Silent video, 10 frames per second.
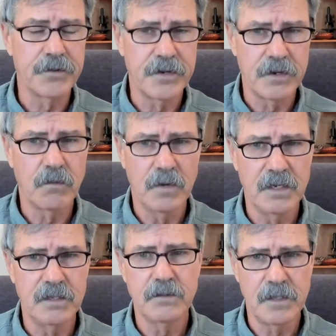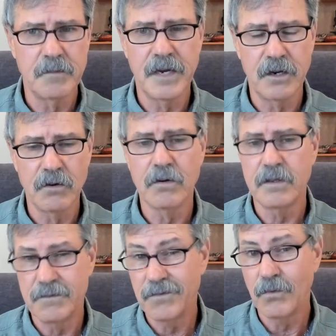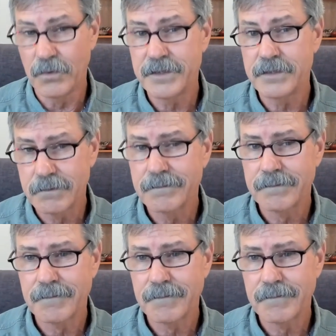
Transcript: than it was in my early 40s.